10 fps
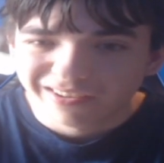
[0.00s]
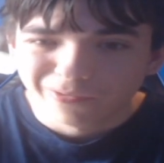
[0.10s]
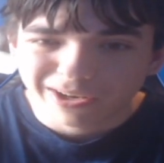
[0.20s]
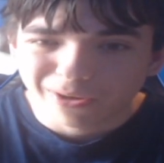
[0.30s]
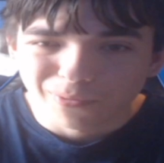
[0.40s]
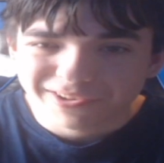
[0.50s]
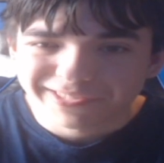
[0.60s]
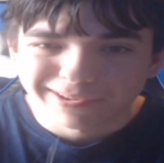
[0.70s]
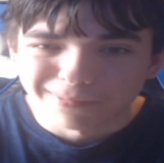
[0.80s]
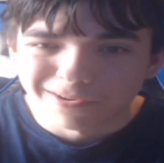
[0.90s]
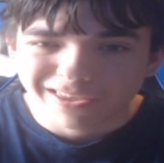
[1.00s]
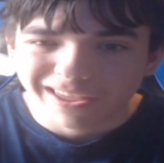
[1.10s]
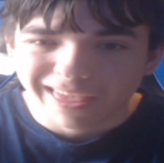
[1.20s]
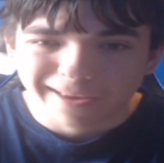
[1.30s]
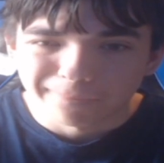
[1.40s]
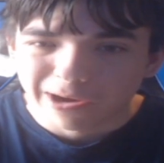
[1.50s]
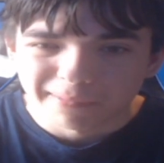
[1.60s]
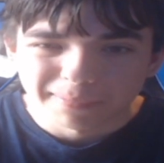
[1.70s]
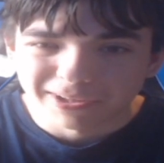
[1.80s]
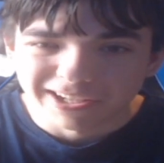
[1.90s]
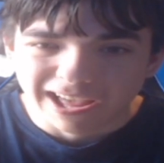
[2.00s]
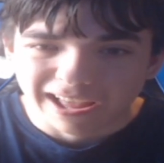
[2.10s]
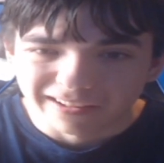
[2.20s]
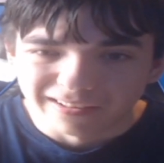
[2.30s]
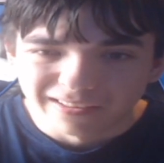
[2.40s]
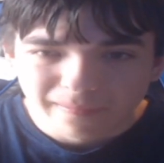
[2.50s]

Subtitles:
Would I watch this movie again? Probably not.